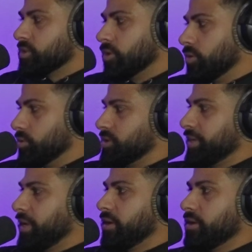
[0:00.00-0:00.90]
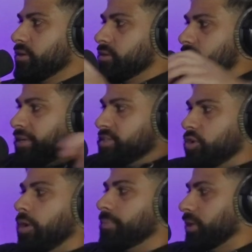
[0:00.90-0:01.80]
So today's
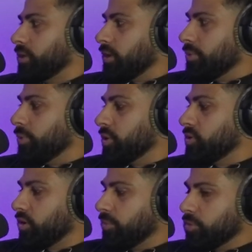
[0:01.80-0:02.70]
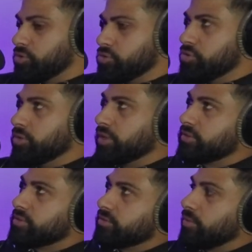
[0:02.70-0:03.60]
topic, we want to talk about 2
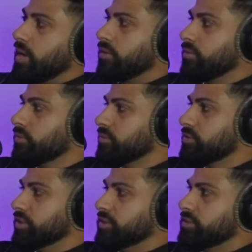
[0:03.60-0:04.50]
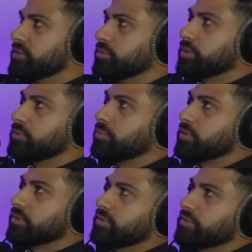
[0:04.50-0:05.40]
shootings. Wow. Jeez, this is
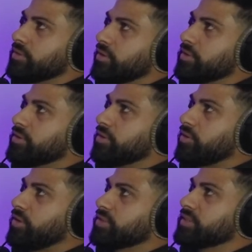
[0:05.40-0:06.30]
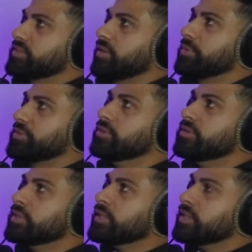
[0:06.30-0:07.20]
where our content is coming to.
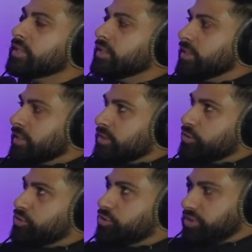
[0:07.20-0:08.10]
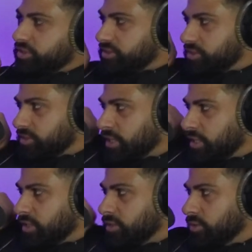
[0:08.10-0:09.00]
2 shootings,
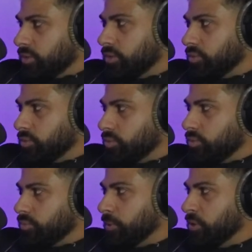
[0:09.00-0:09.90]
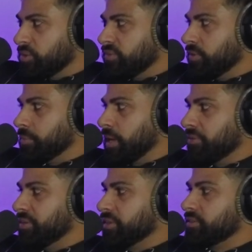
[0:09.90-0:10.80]
both of them
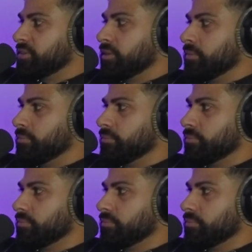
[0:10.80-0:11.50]
having some,